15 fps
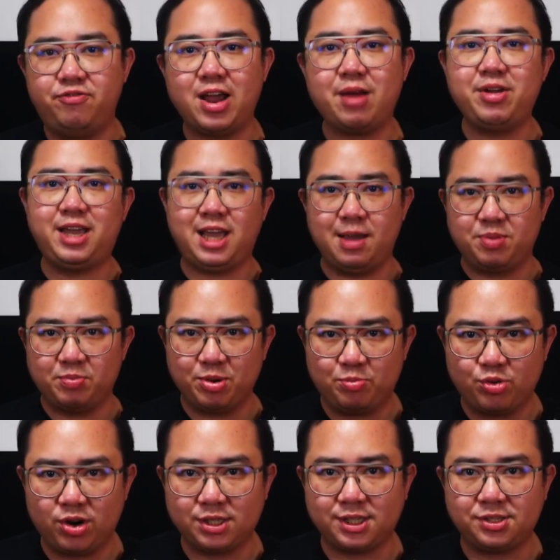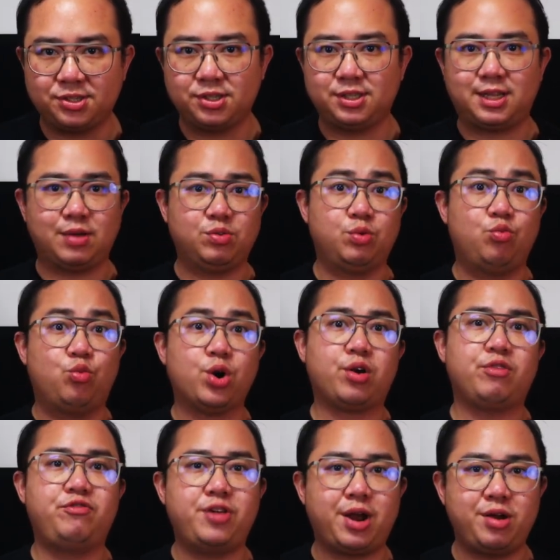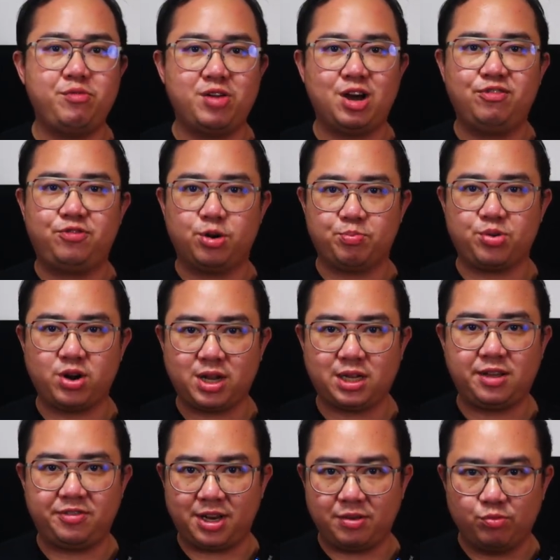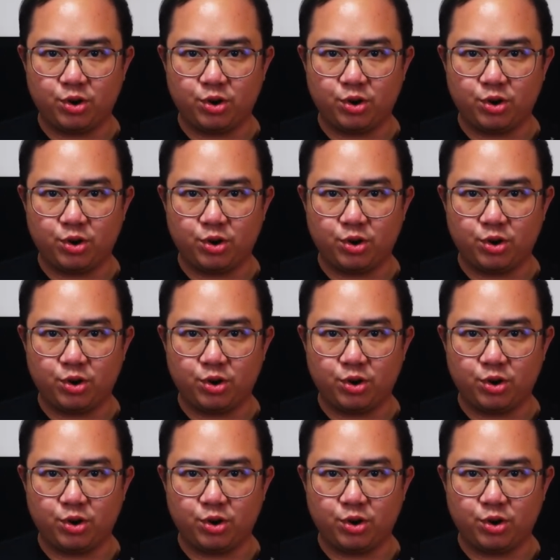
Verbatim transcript: very capable processors that will work very well for productivity